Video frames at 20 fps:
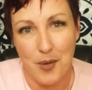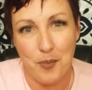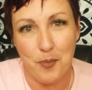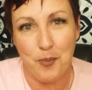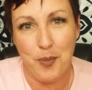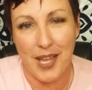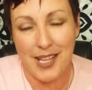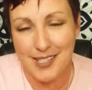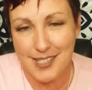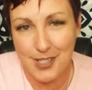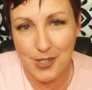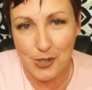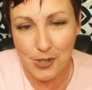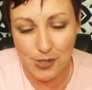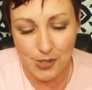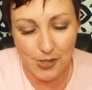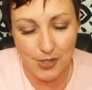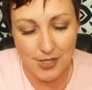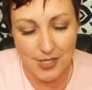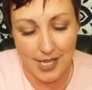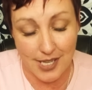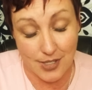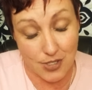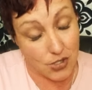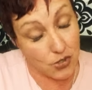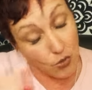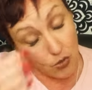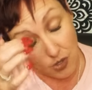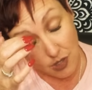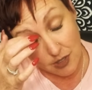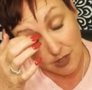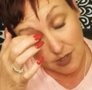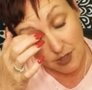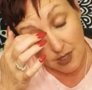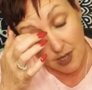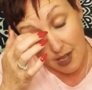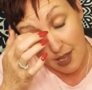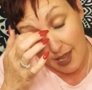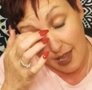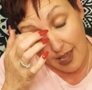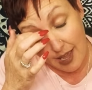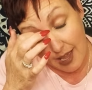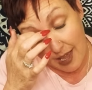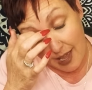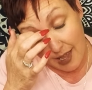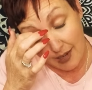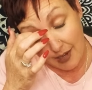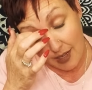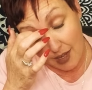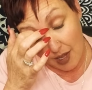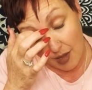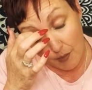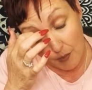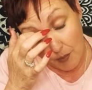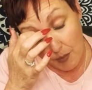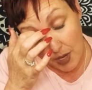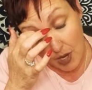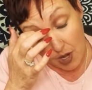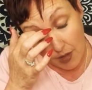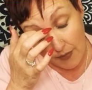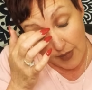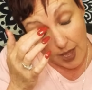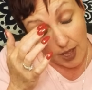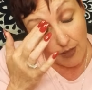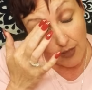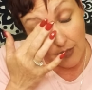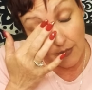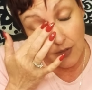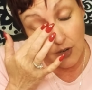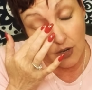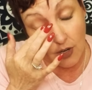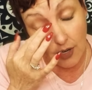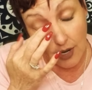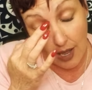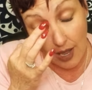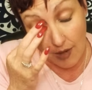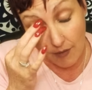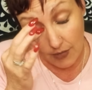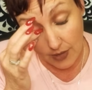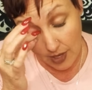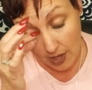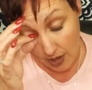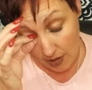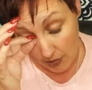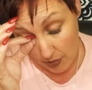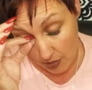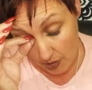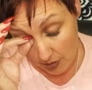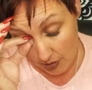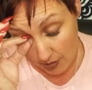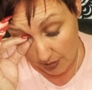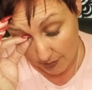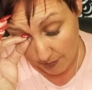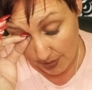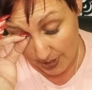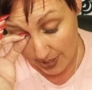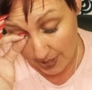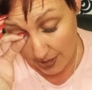pentacles, and swords. And beyond that, you're going to have the other, my